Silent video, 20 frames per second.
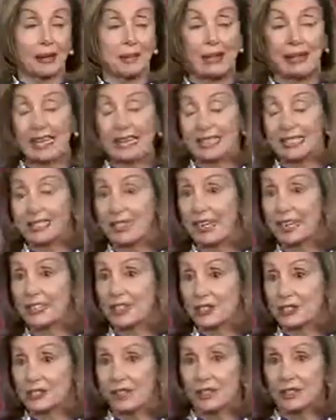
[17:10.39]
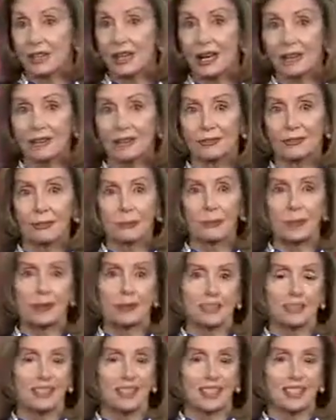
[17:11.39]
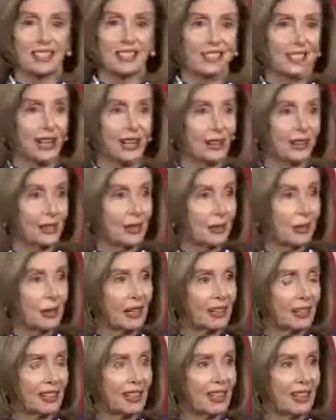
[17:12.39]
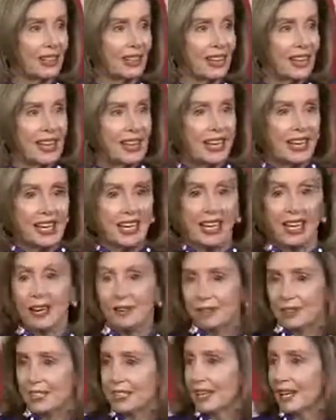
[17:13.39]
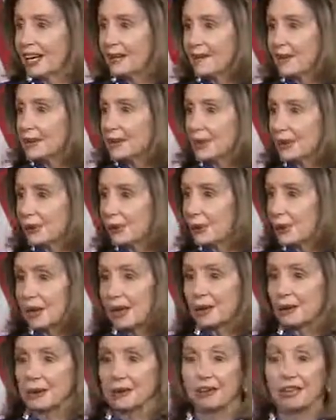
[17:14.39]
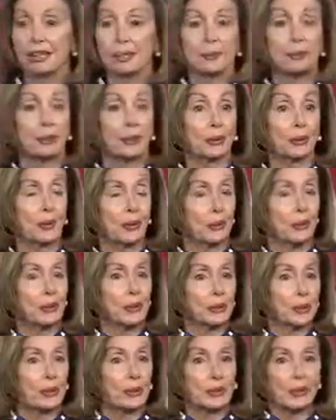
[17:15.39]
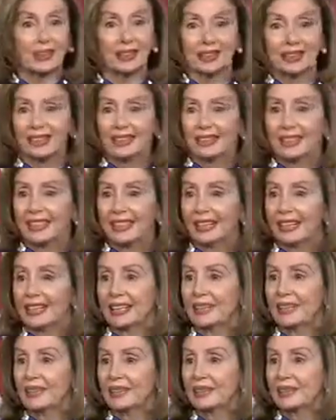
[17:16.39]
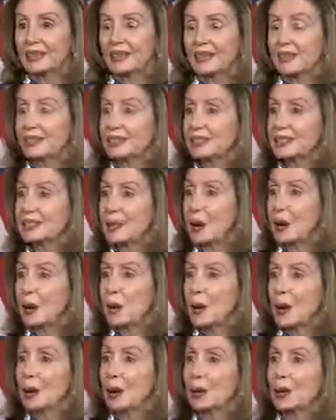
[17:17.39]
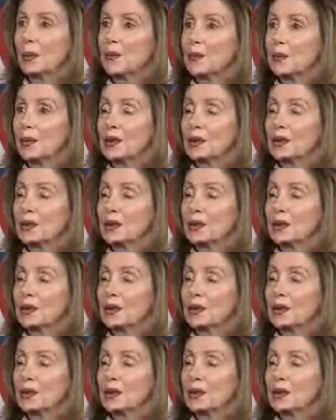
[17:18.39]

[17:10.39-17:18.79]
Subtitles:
And may I say as an aside, if you promise not to tell anybody, every time I turn around with any bill that we're doing, there's some